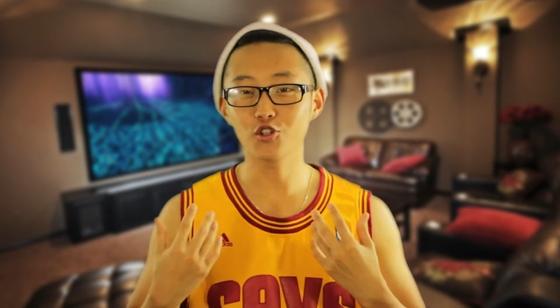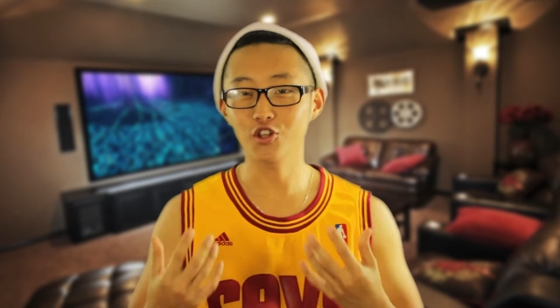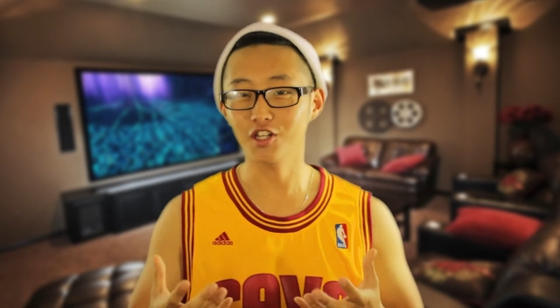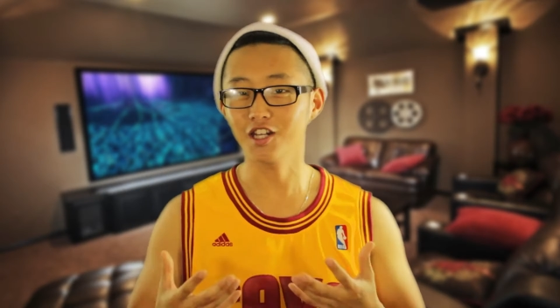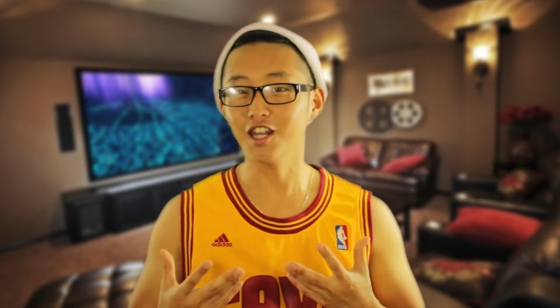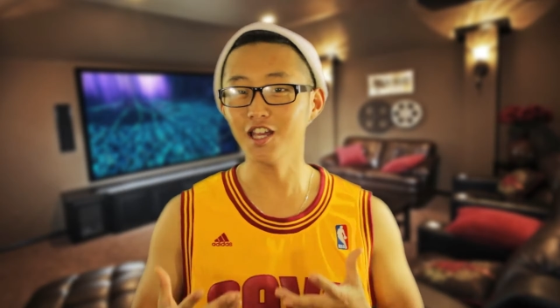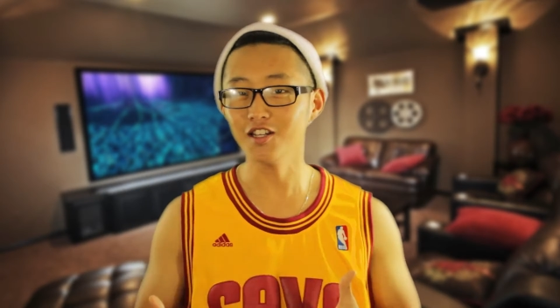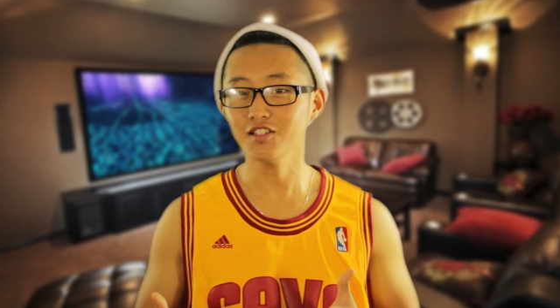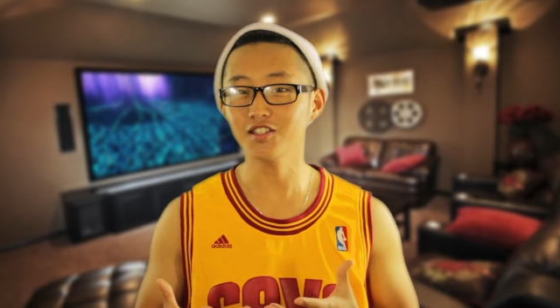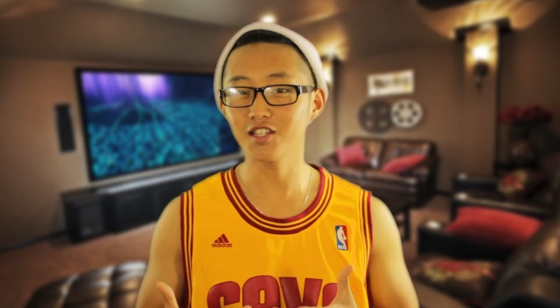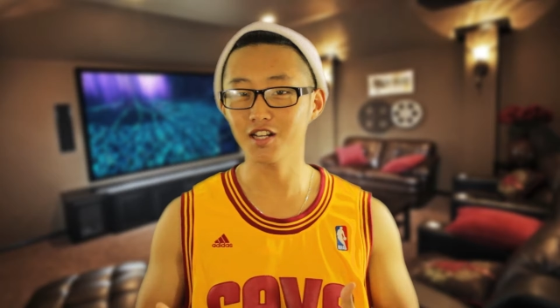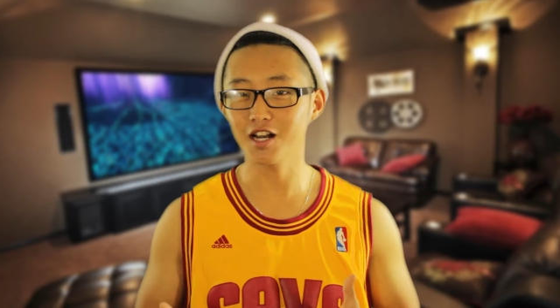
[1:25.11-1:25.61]
So
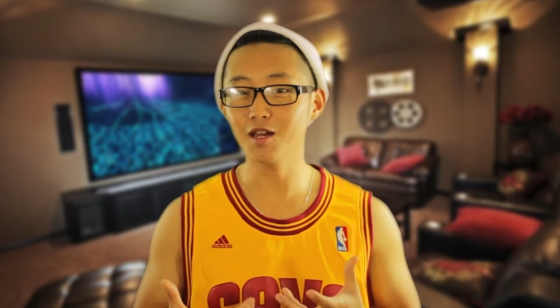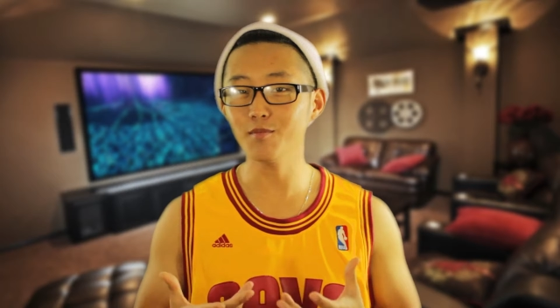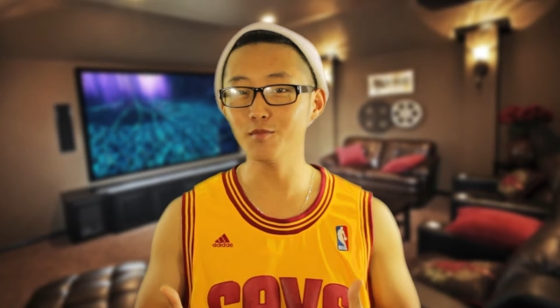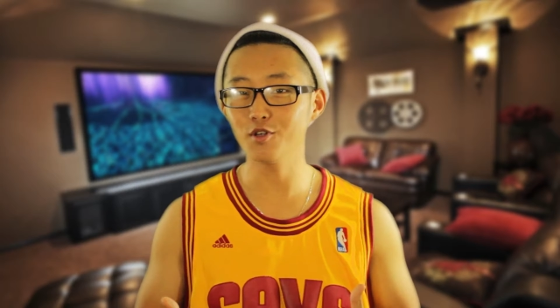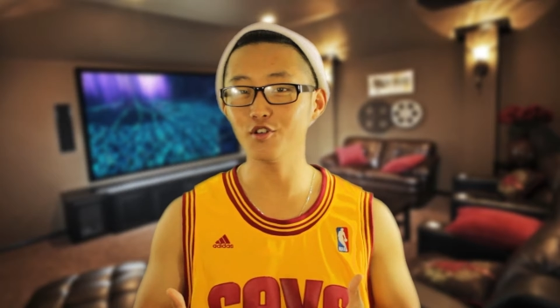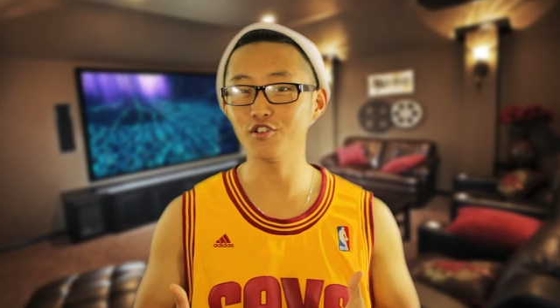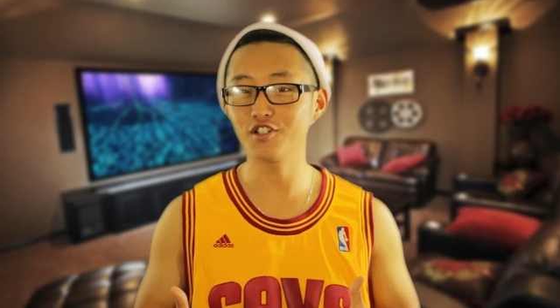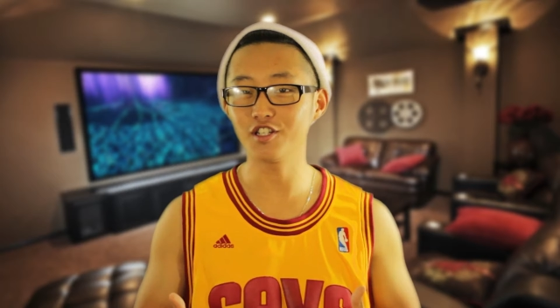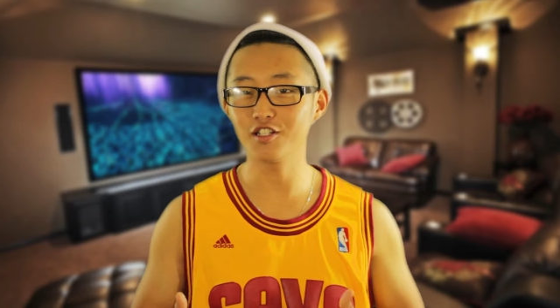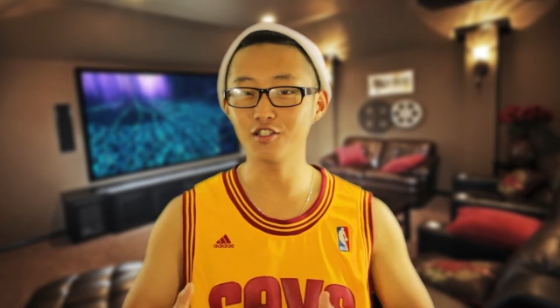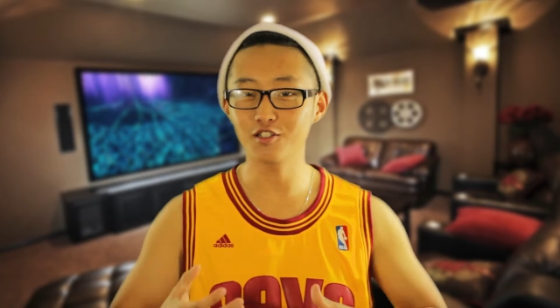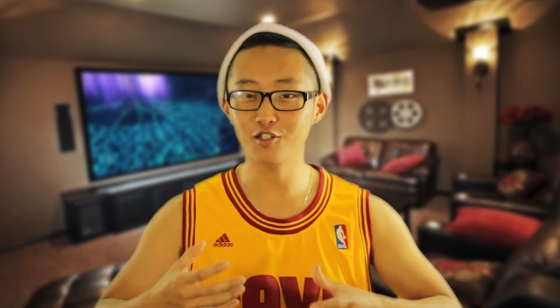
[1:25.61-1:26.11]
the lights that I'm
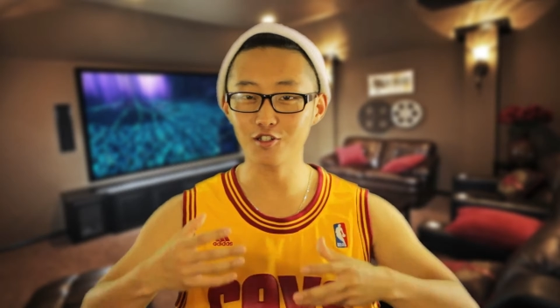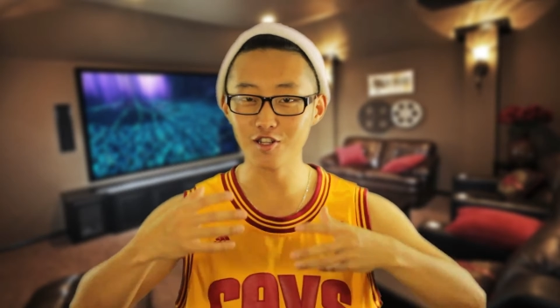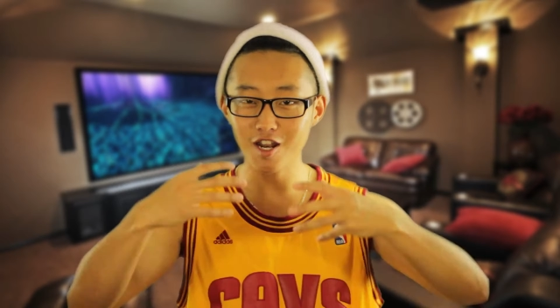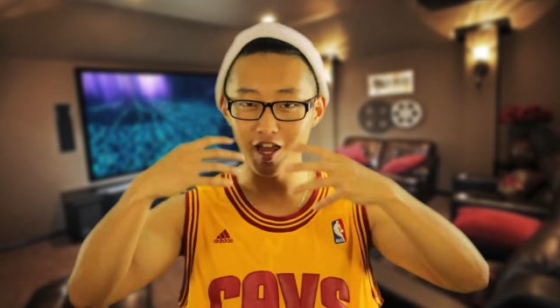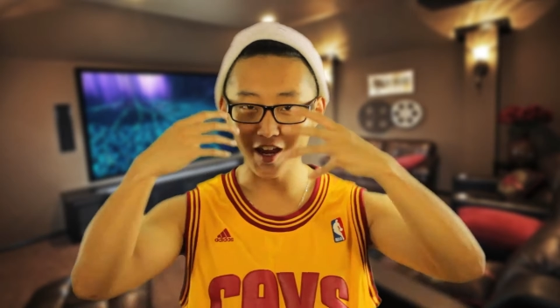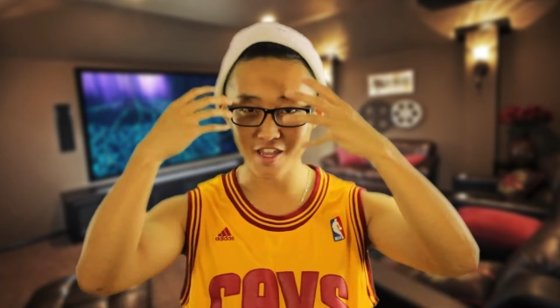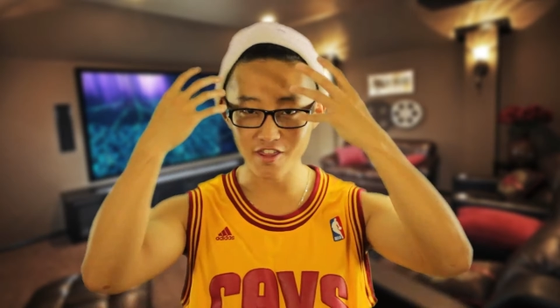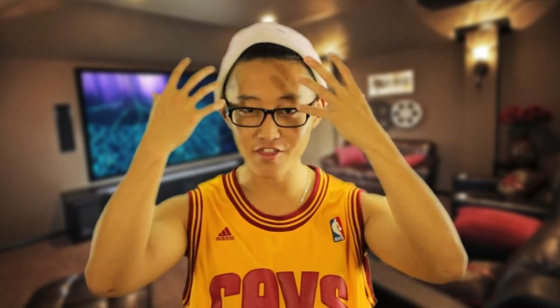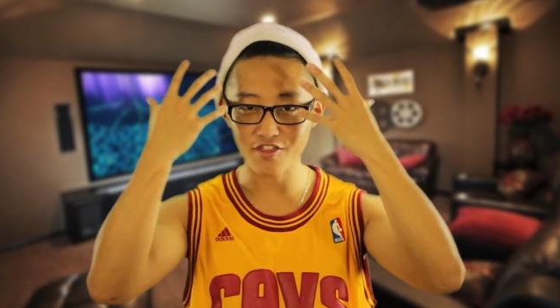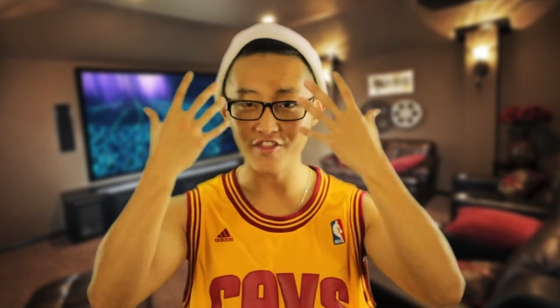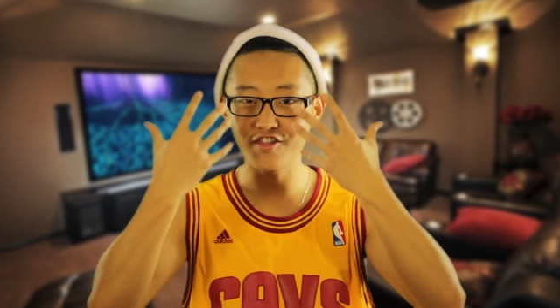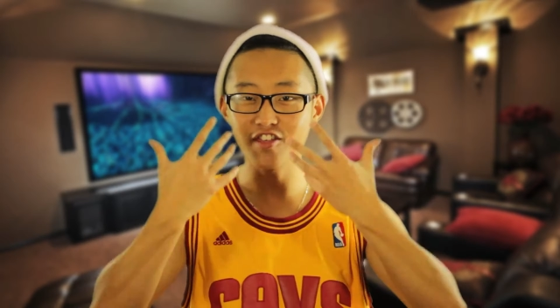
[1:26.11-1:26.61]
using to
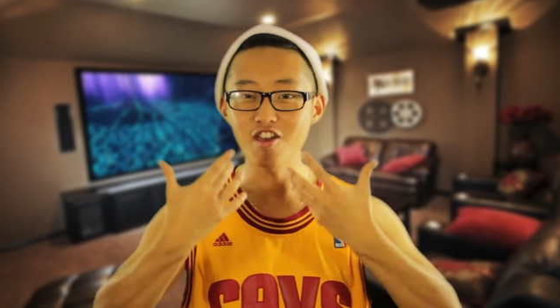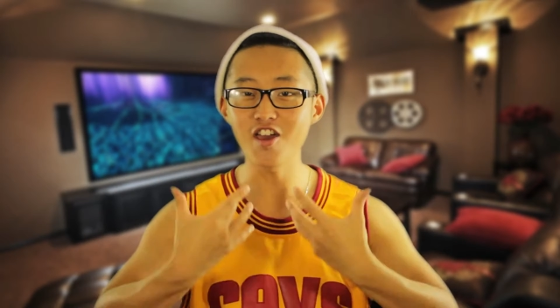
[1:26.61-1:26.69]
light